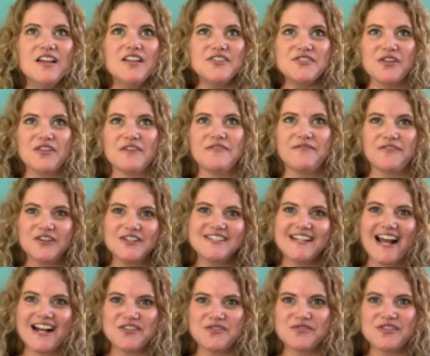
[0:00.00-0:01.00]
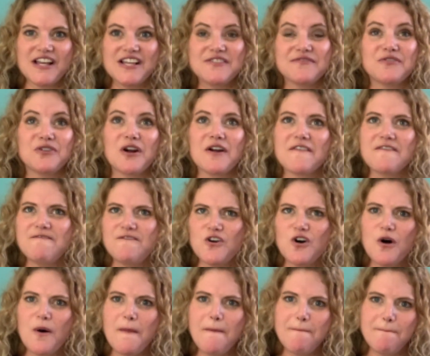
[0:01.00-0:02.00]
So the first exercise for our
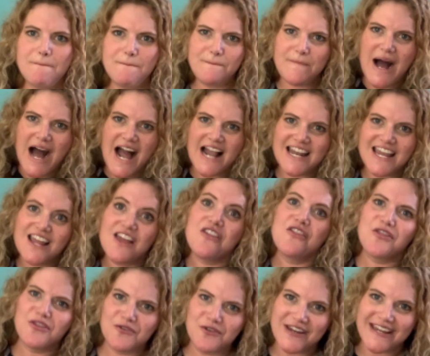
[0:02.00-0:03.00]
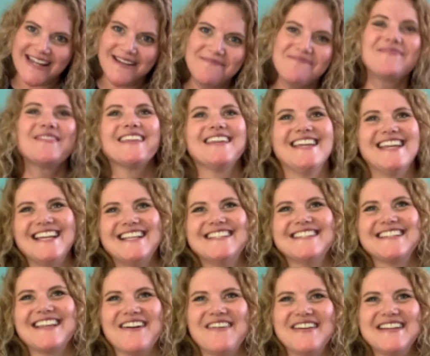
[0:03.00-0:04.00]
Full Body 3
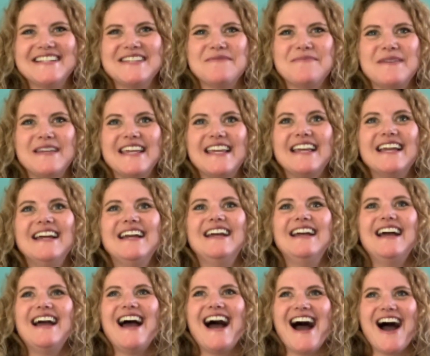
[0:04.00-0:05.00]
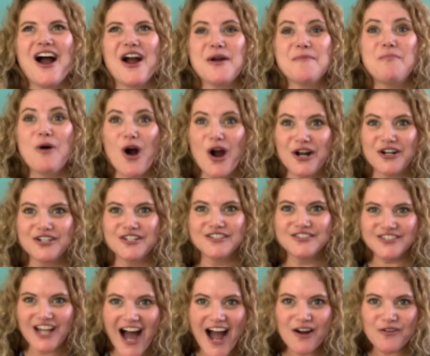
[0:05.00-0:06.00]
is going to be our partner
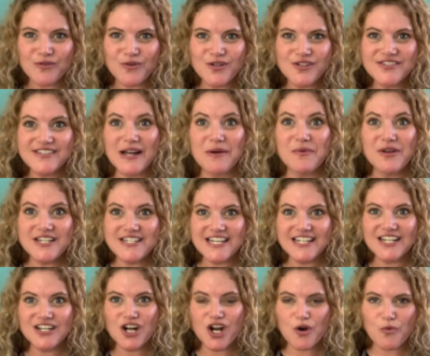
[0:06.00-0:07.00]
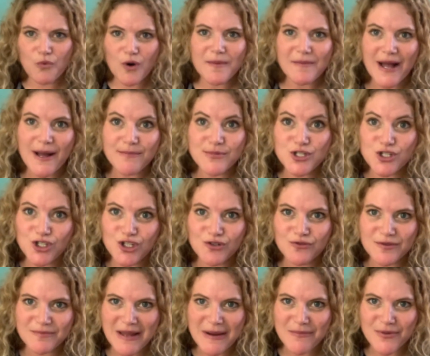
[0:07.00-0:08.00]
log rolls that we did in our warm-up. Do you
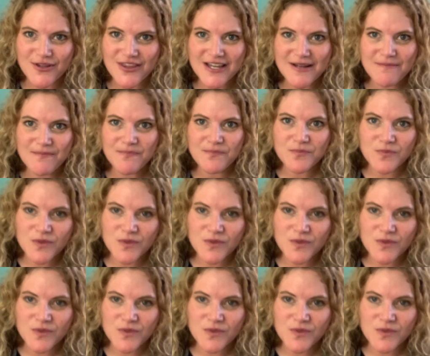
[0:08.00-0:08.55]
remember them?